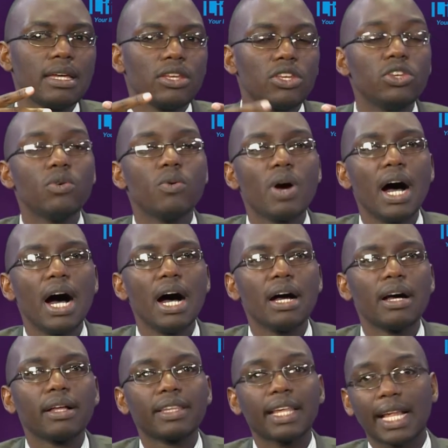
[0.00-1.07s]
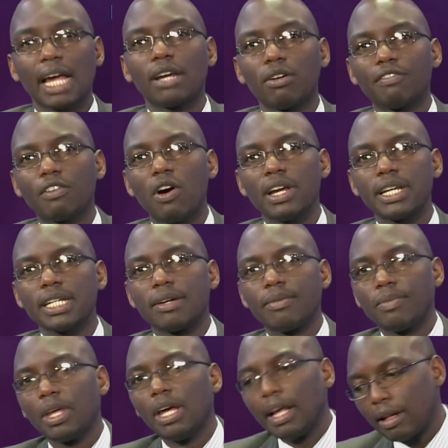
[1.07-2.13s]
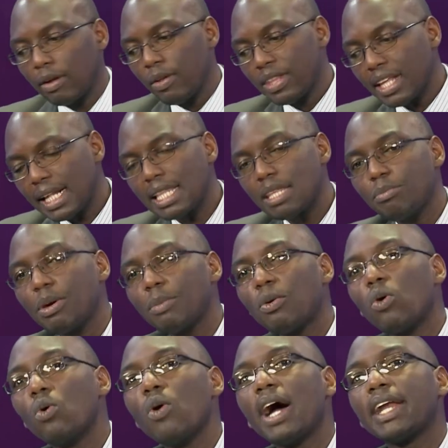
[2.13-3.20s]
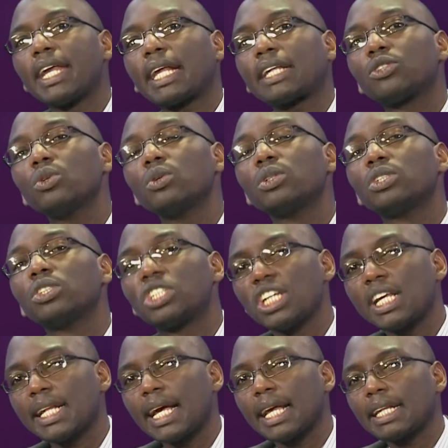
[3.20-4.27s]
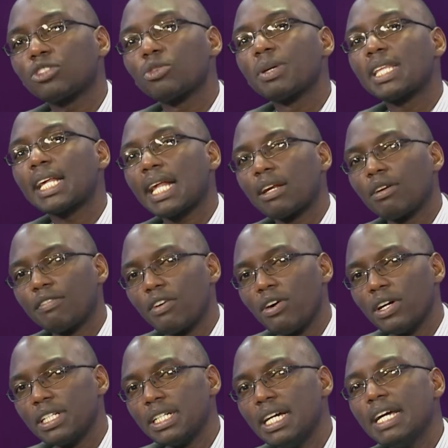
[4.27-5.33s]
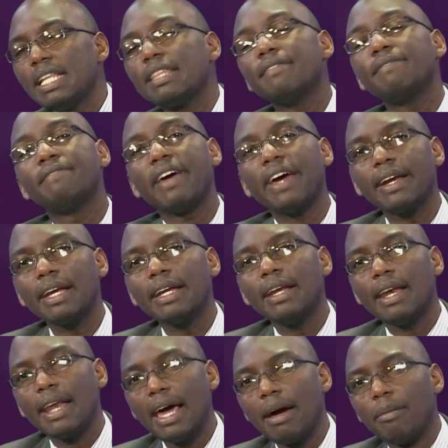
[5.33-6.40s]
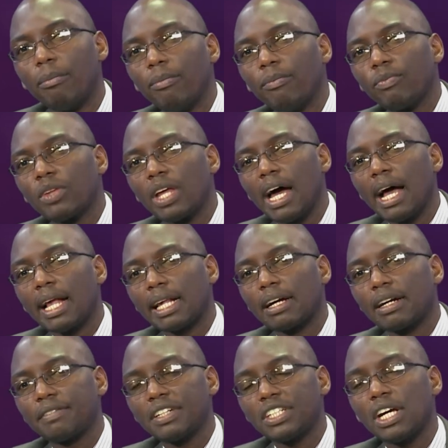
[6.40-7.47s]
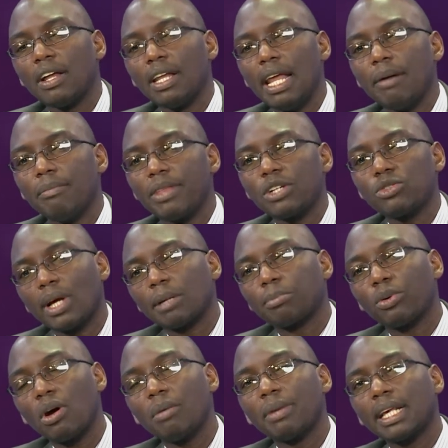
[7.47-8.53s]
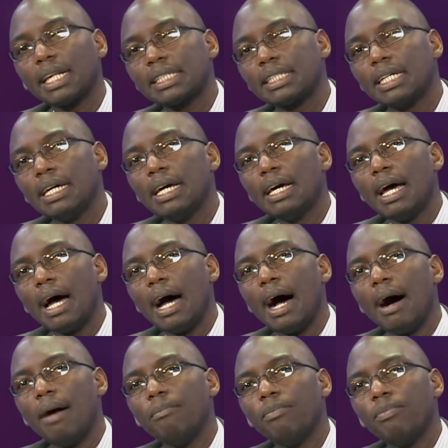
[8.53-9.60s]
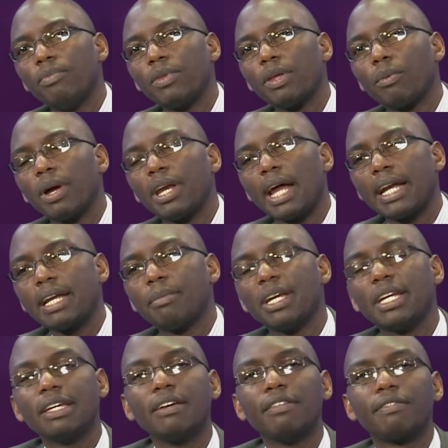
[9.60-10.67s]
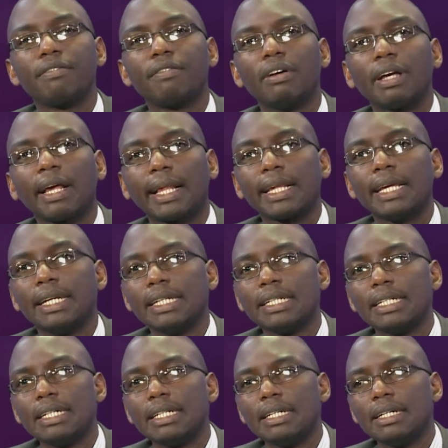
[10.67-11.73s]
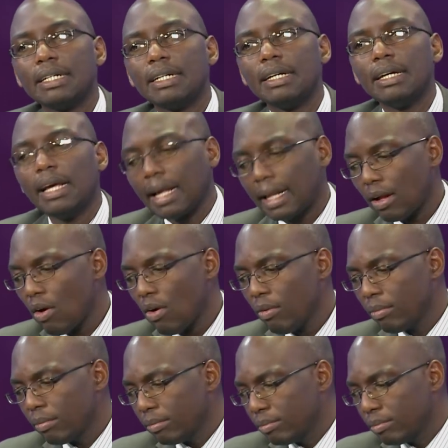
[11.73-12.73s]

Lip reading: you are the Son of God. So these are the people who understood Jesus to be the Son of God, the very Lamb, sacrificial lamb that was promised when Adam and Eve sinned. So,